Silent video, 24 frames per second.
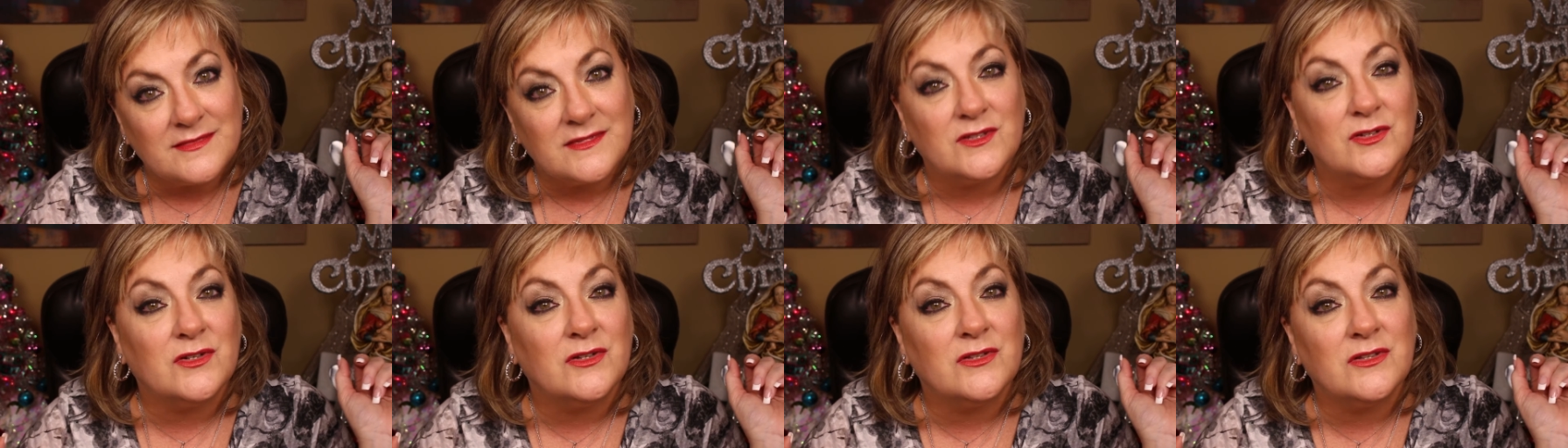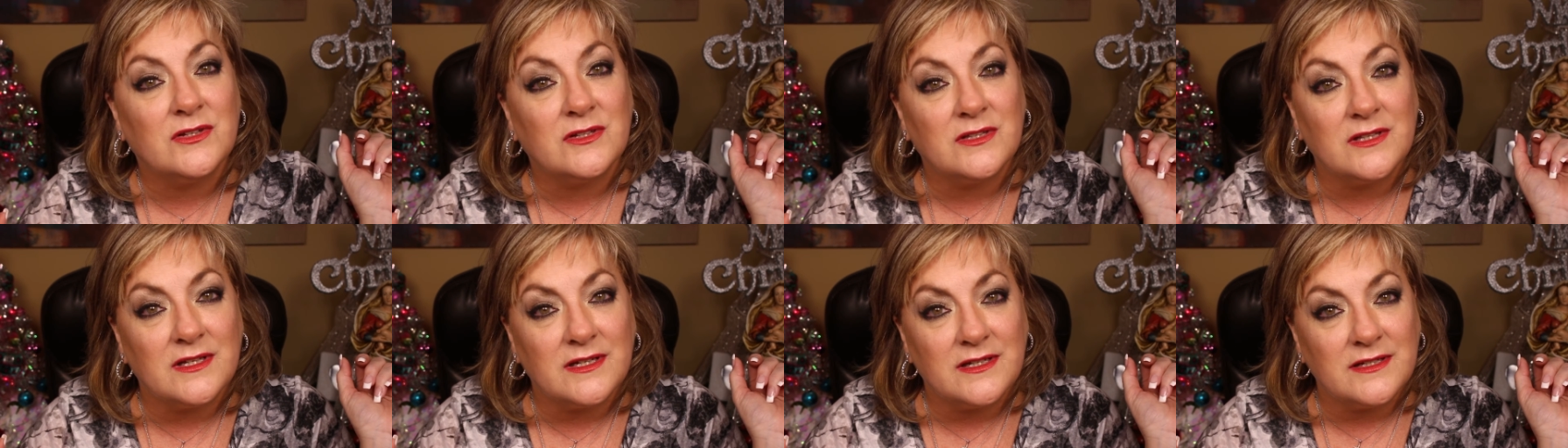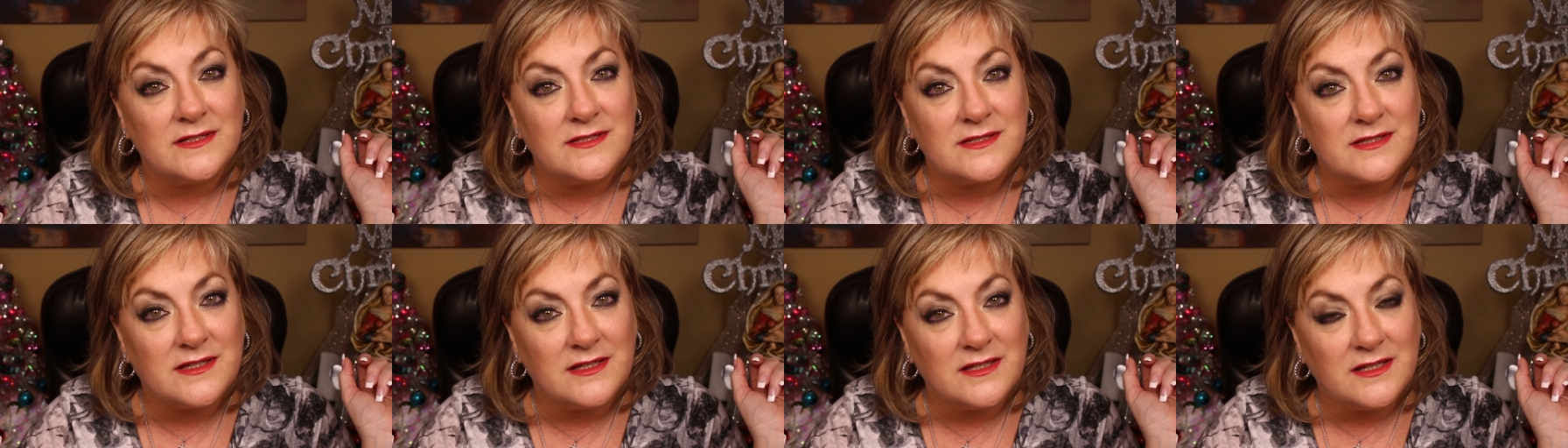Do I look like a
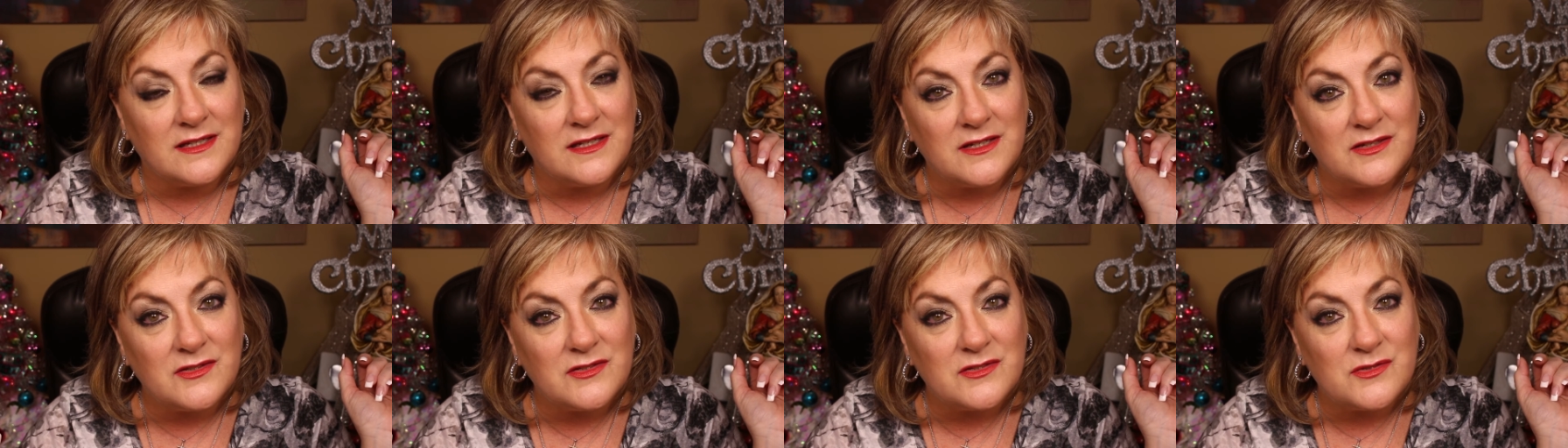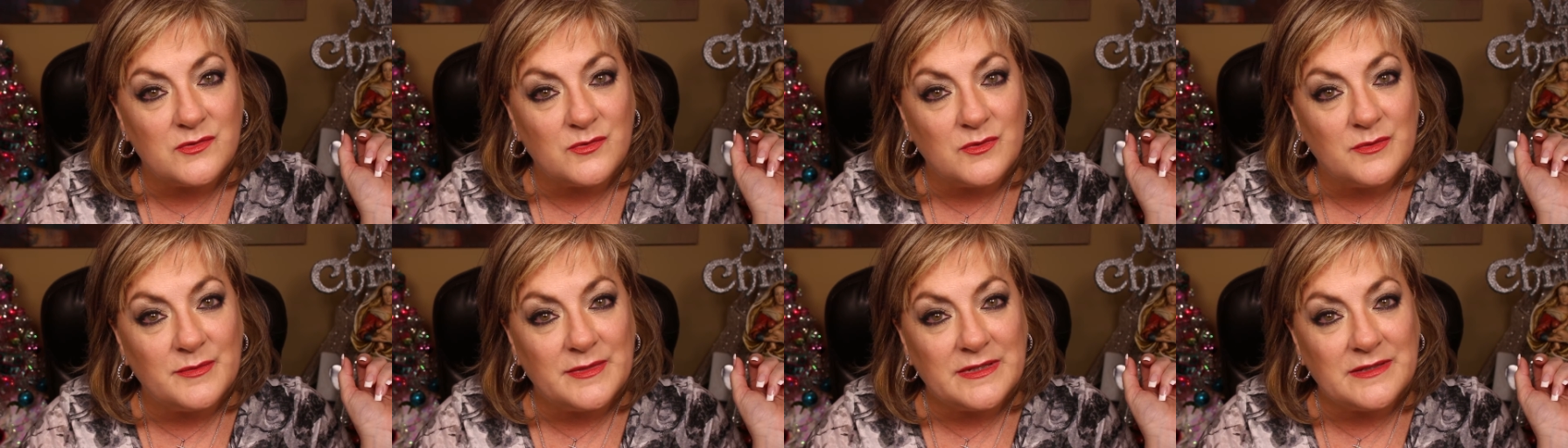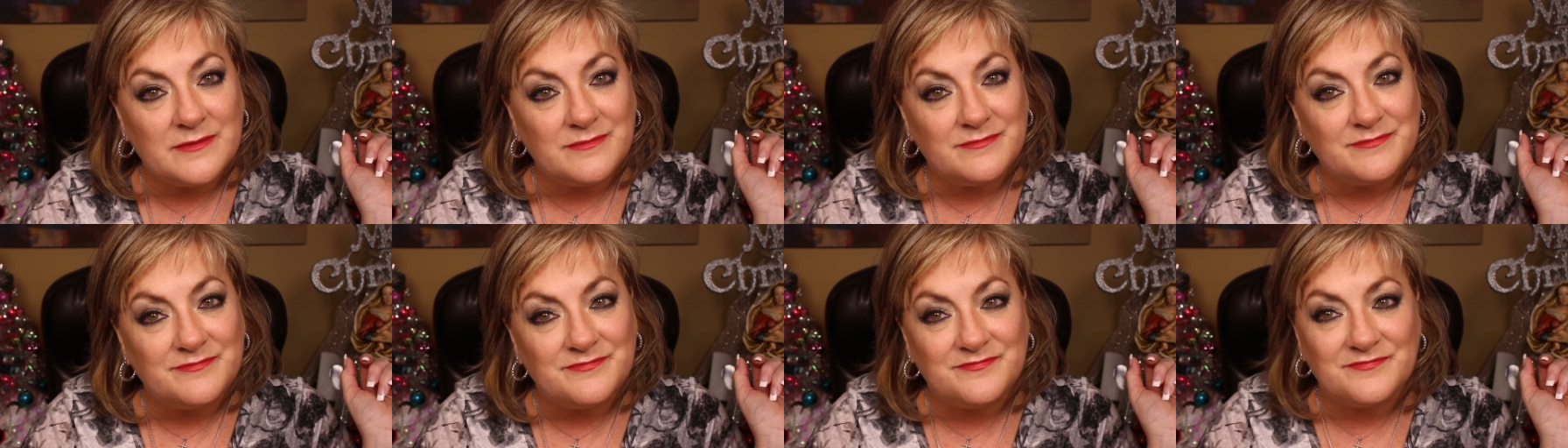skinny-nosed
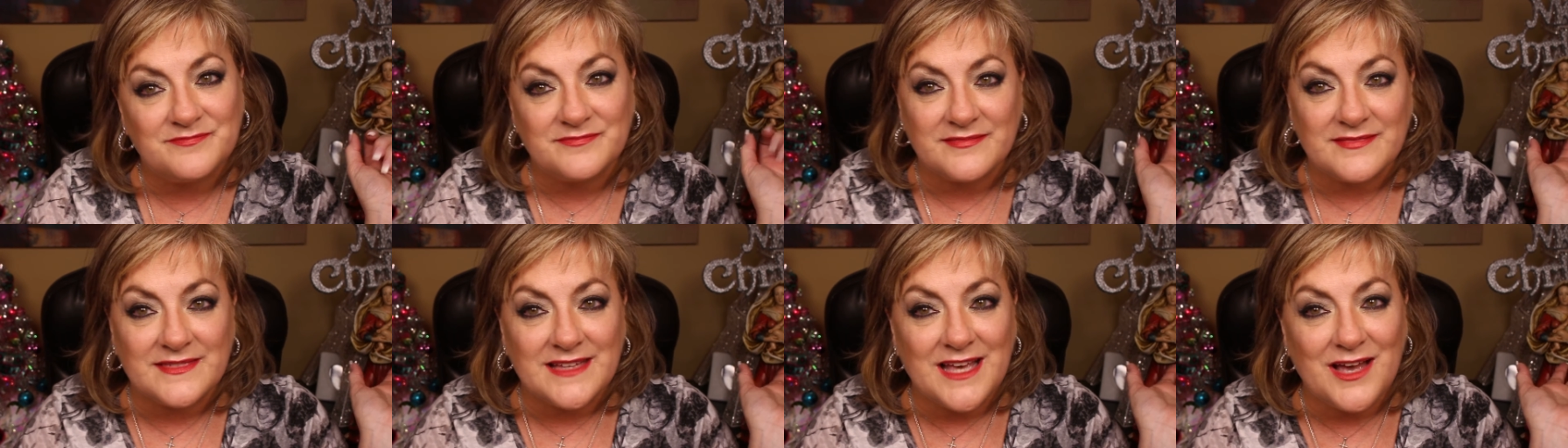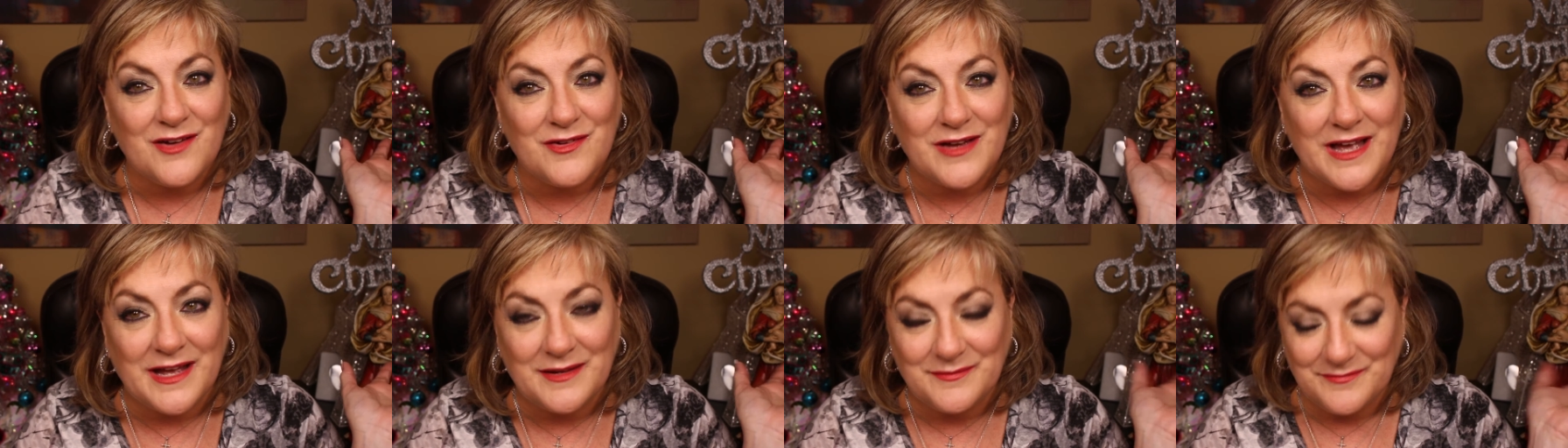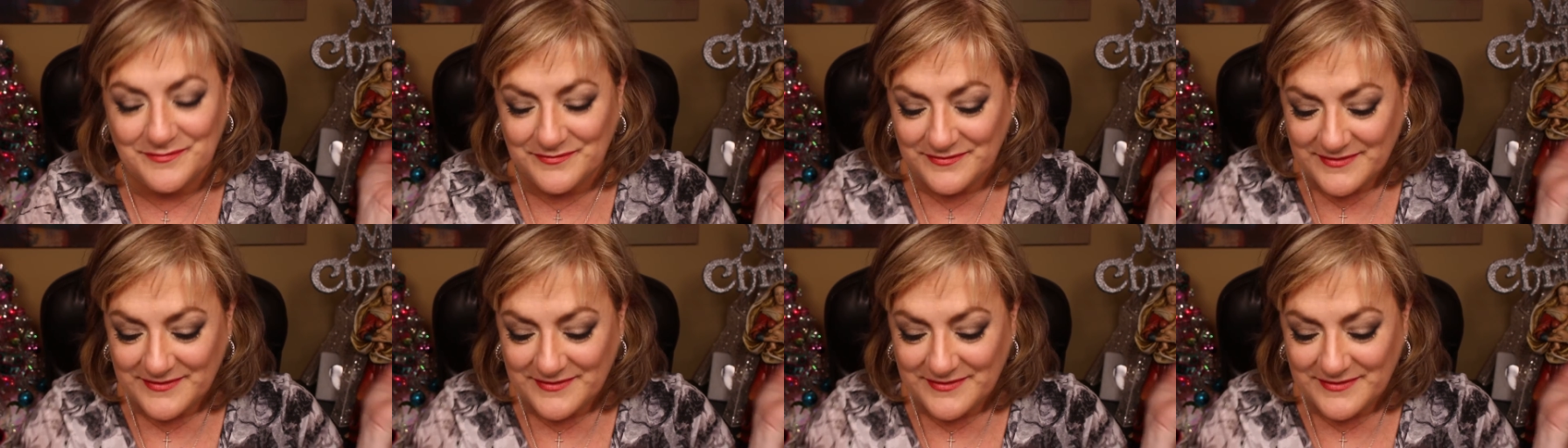woman? Okay.